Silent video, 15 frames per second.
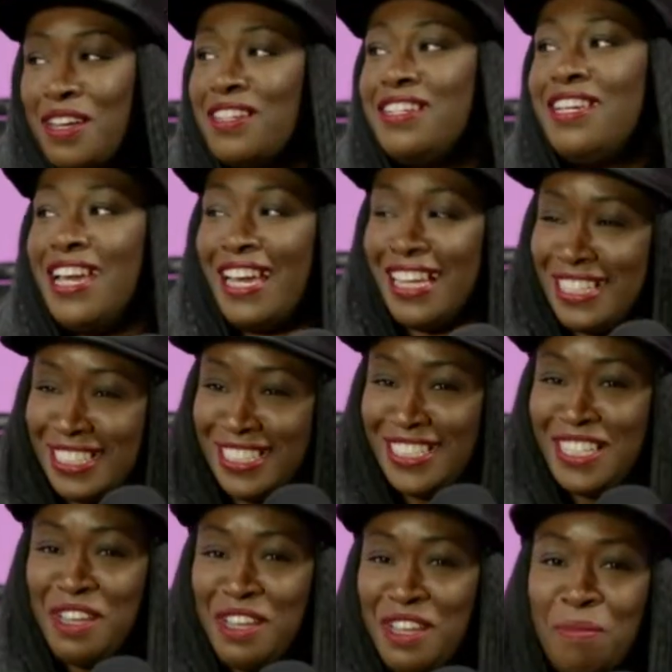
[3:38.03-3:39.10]
Yes.
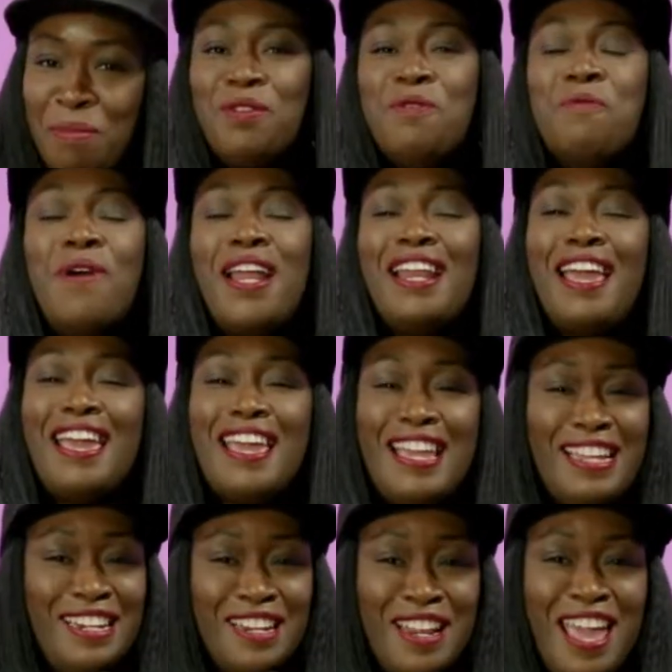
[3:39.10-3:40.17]
Blue went
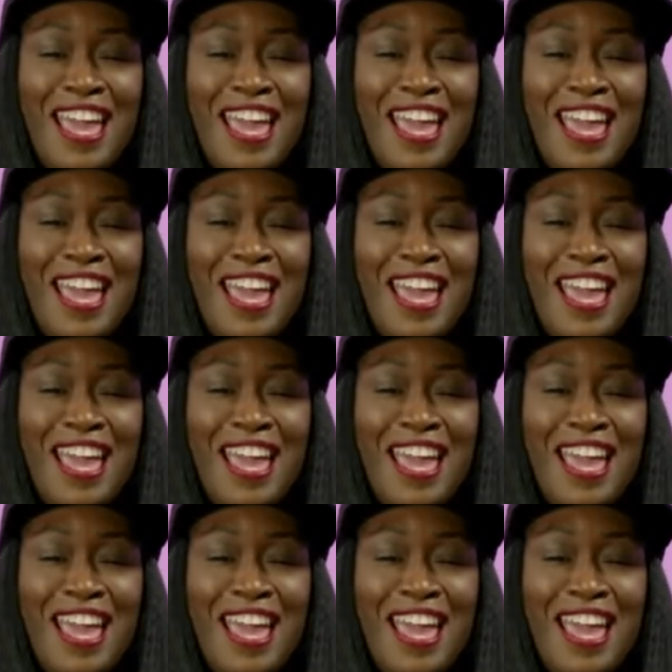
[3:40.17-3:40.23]
in.